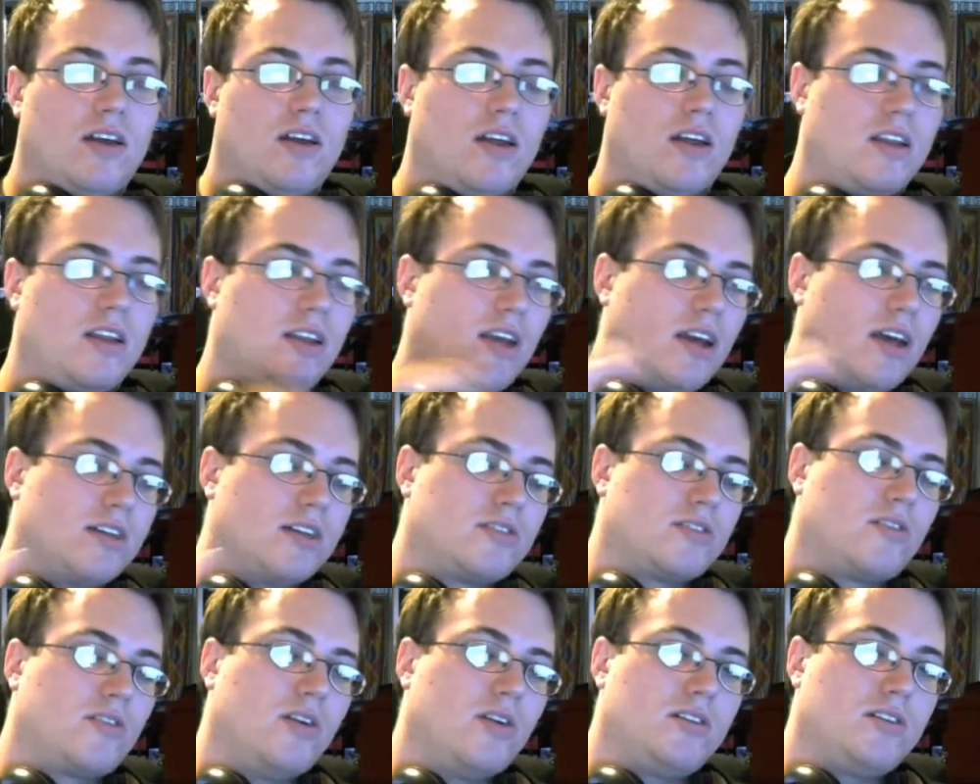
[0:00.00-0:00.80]
and he
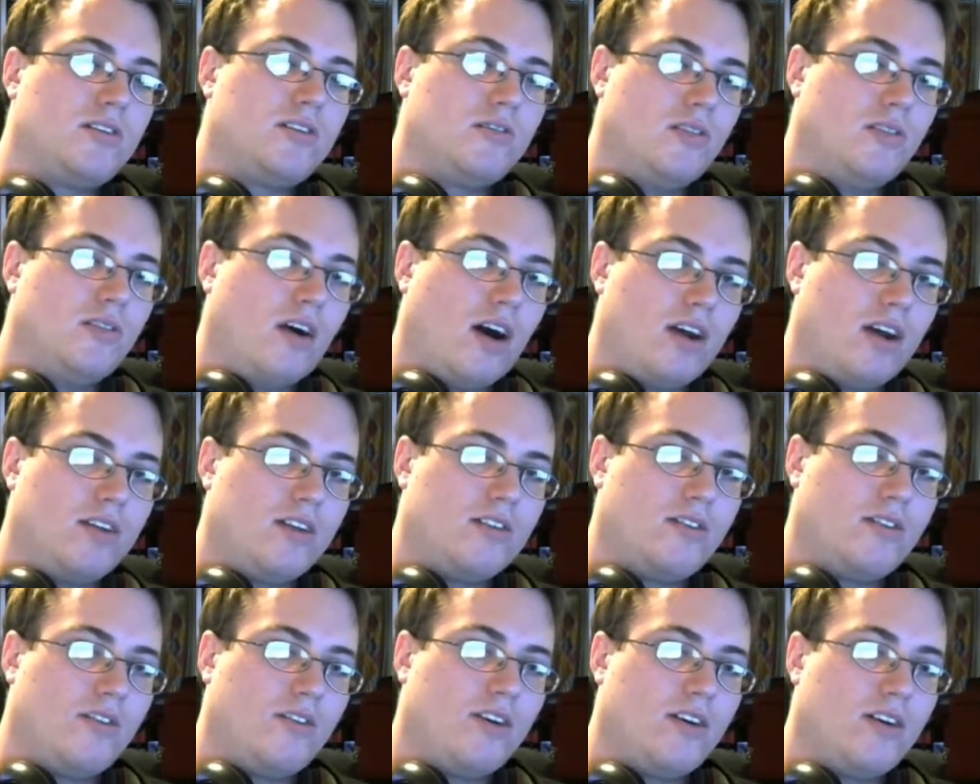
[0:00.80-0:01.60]
has Koitsu on
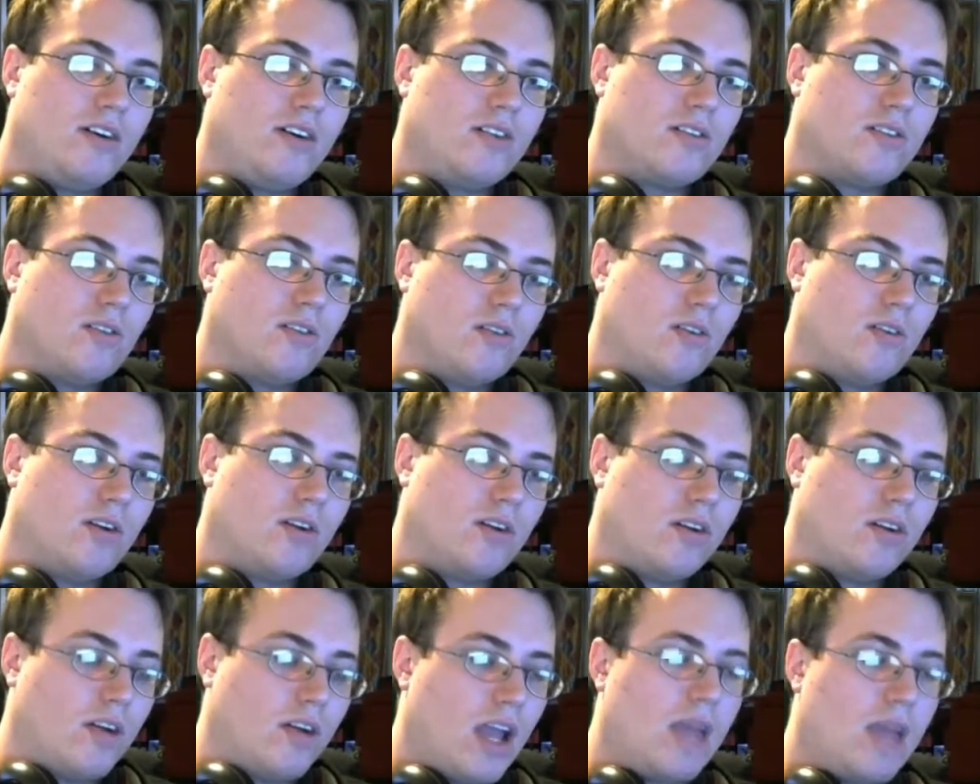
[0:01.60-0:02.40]
his field
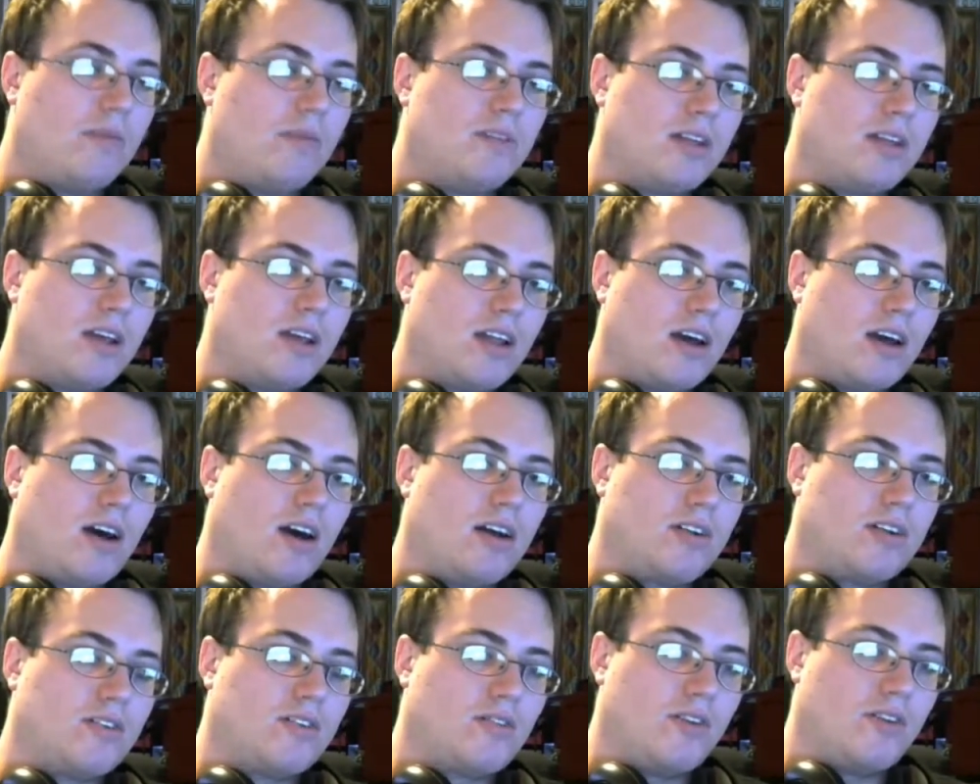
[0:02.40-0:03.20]
or able to get
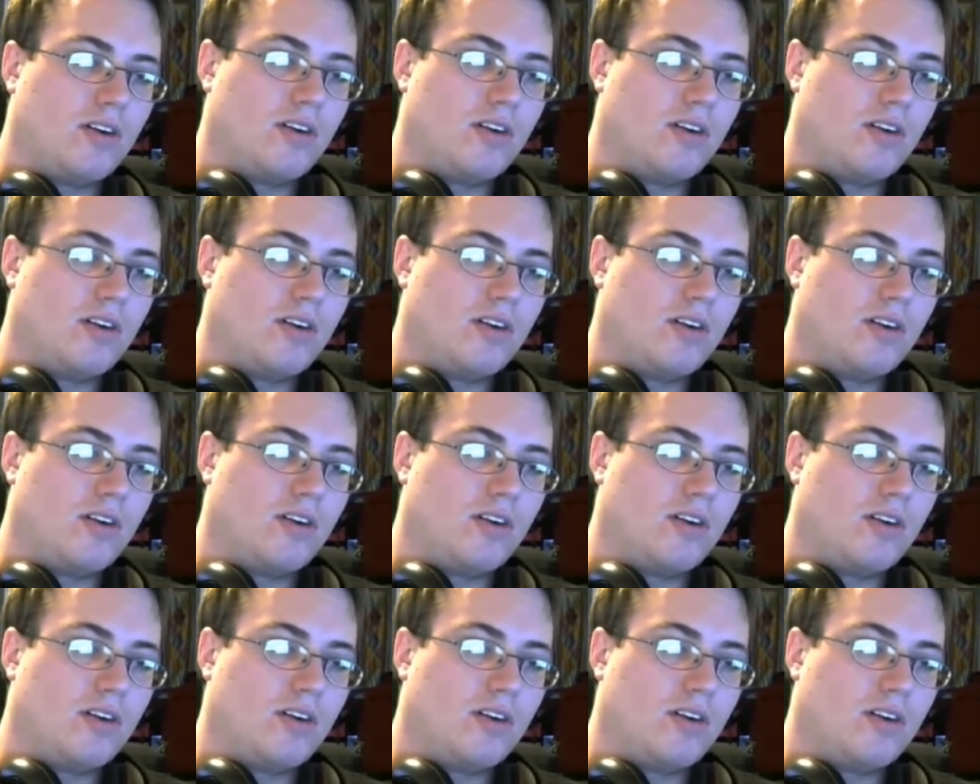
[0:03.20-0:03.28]
on his